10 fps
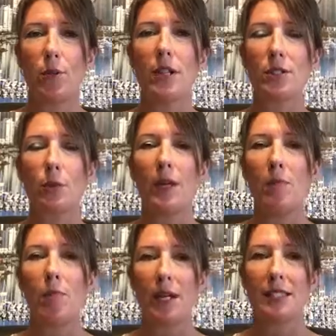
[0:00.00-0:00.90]
once we
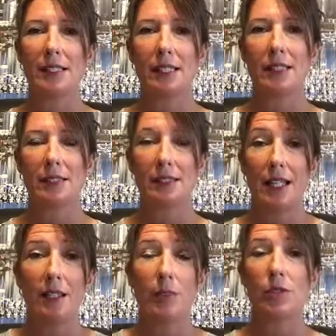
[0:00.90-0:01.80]
embrace this,
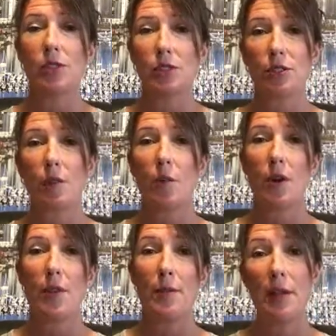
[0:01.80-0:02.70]
hey, we're just
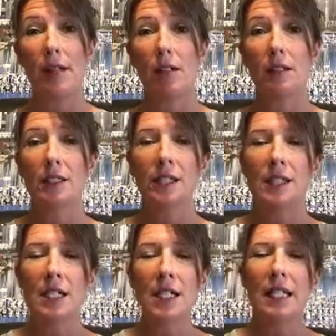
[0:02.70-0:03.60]
somewhere in the middle.
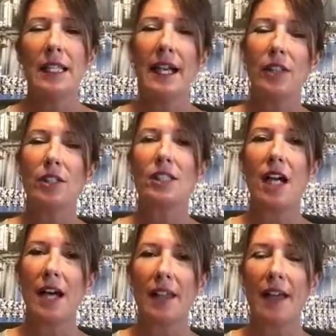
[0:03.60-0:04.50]
The other
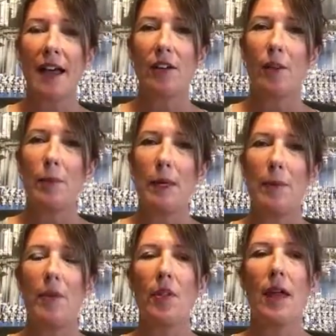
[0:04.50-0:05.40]
side of that are the
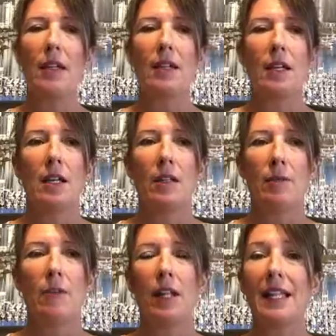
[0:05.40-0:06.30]
people that
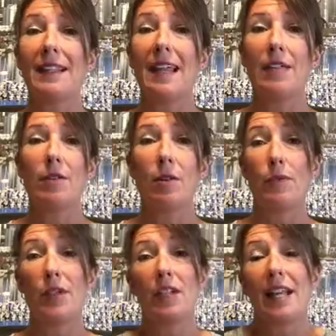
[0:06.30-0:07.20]
feel like
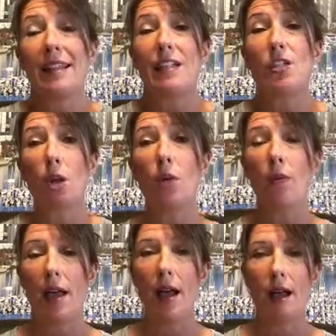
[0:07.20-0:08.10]
they
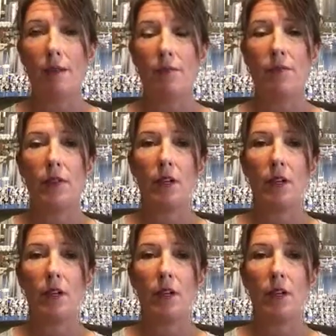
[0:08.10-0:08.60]
don't have